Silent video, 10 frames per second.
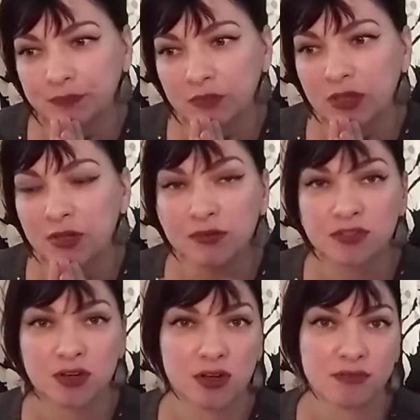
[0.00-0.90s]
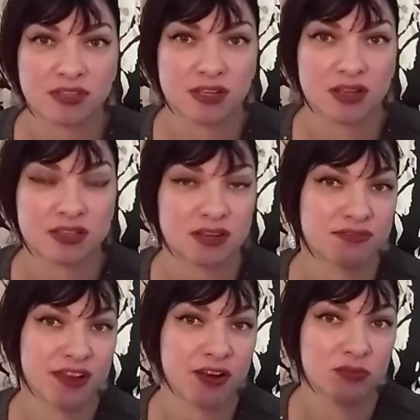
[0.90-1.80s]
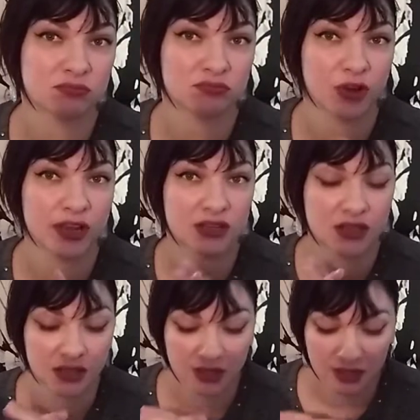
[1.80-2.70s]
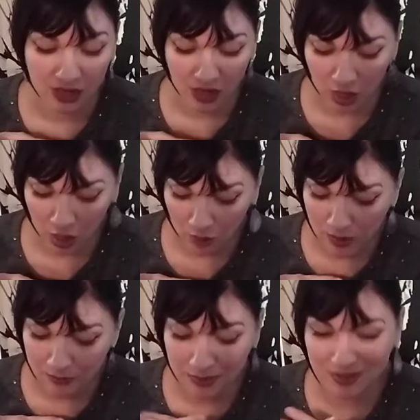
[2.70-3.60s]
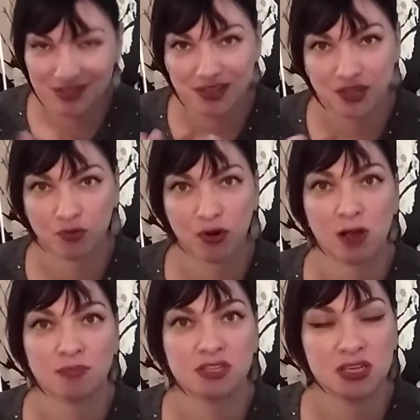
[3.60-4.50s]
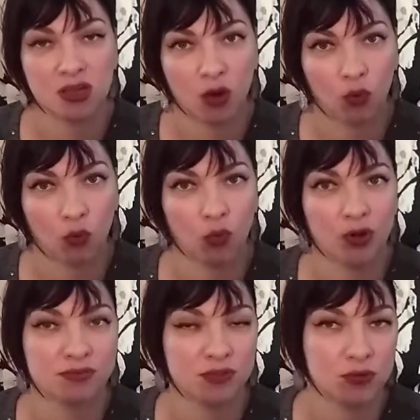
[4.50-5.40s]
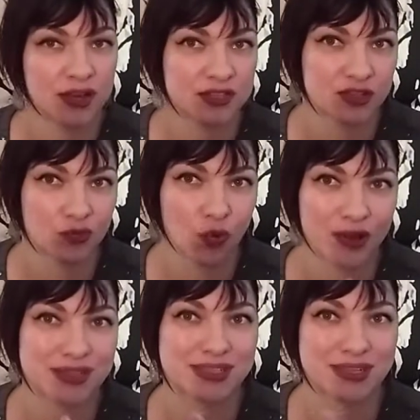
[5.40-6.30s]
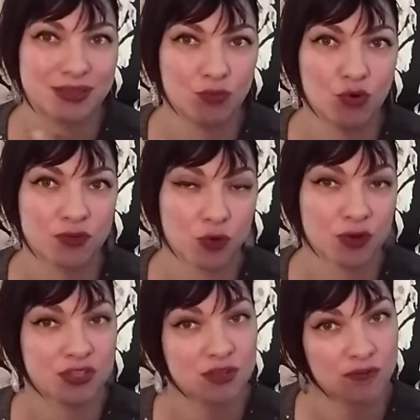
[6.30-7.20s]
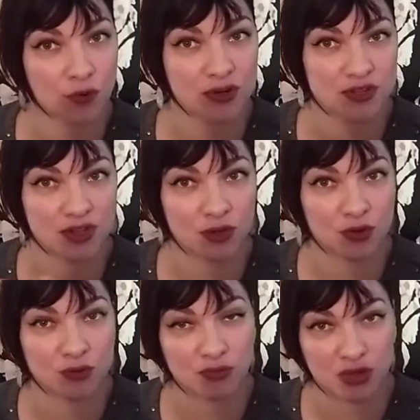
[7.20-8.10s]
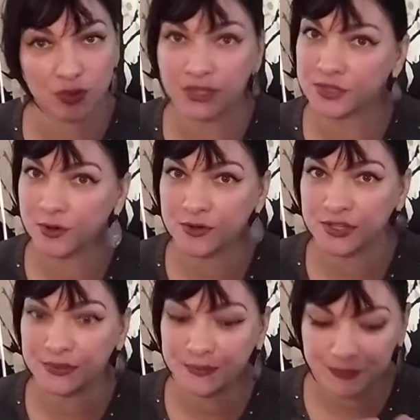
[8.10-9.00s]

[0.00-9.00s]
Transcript: it could have started off as an affair, right? And maybe this is prompting one of you guys to want to move towards a divorce so that you can be with this person.